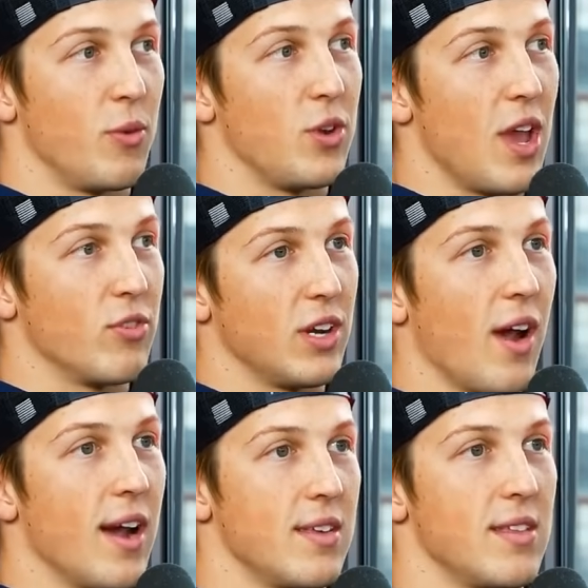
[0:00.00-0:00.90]
But when you have really
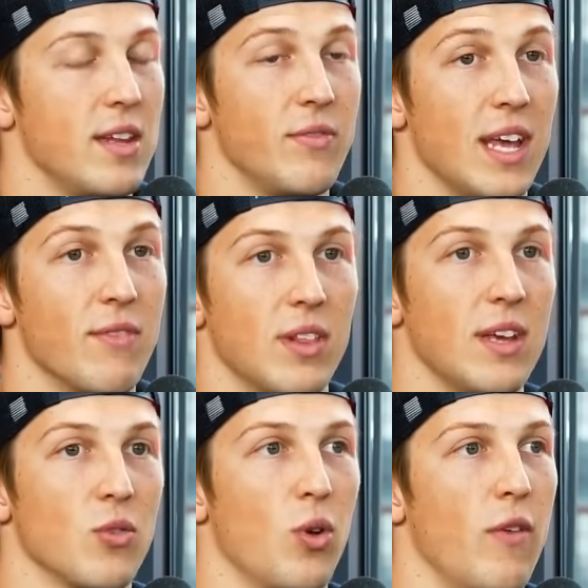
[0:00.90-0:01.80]
high sensitivity,
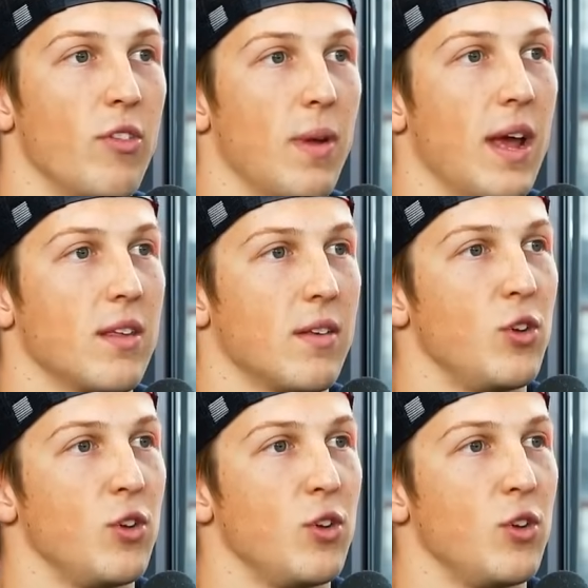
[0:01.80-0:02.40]
everything's all over the place.